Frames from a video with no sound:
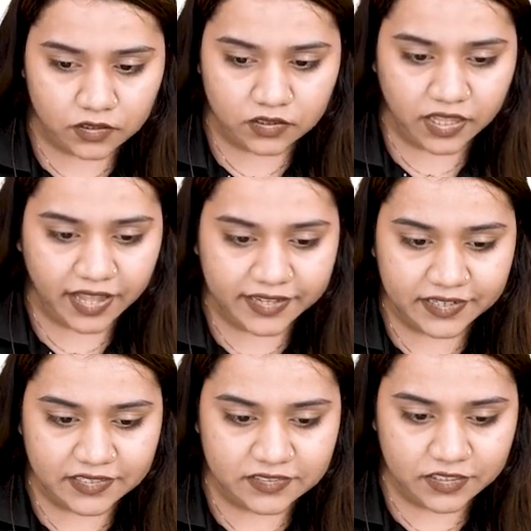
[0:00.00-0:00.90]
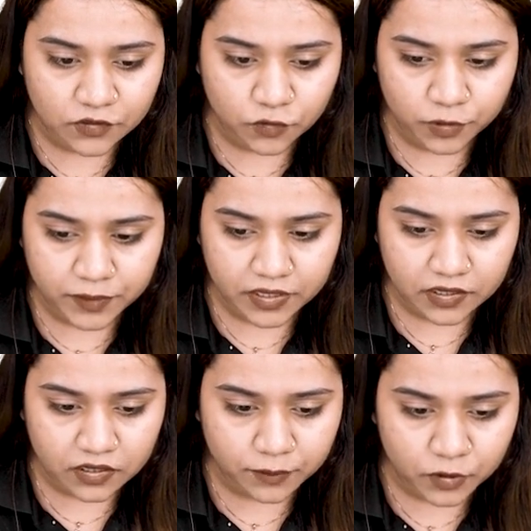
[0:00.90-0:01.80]
The higher density would be
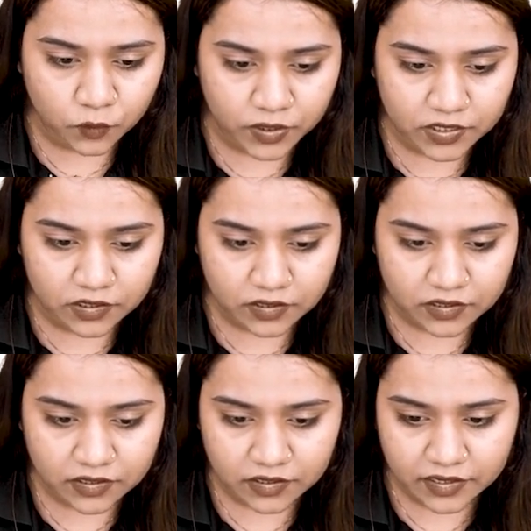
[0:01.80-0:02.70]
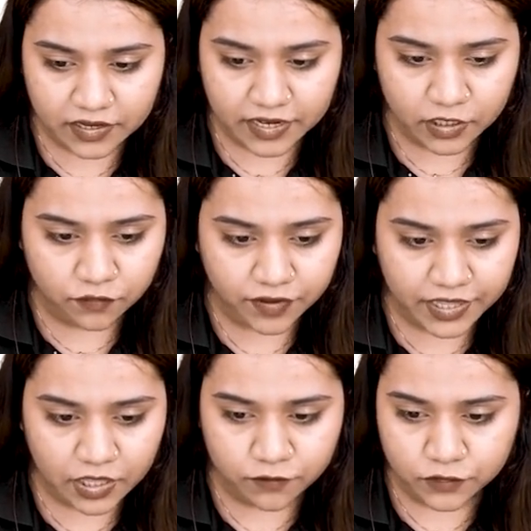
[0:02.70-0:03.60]
between
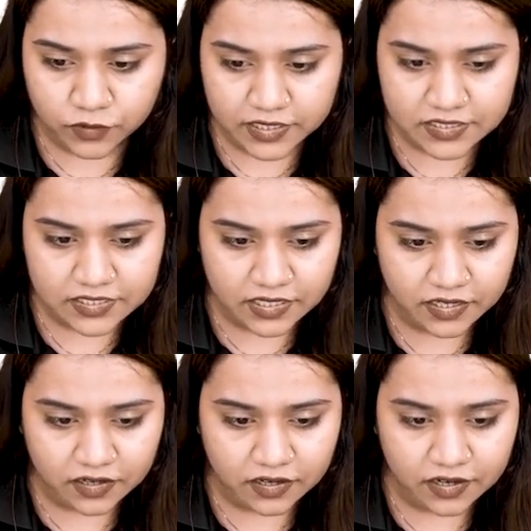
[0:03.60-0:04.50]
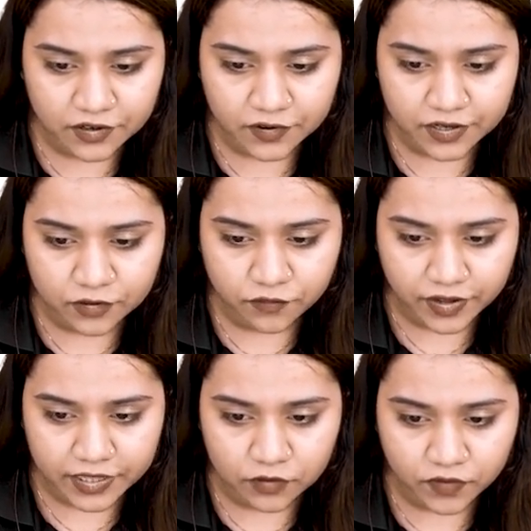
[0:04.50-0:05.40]
85 to, let's say, 105.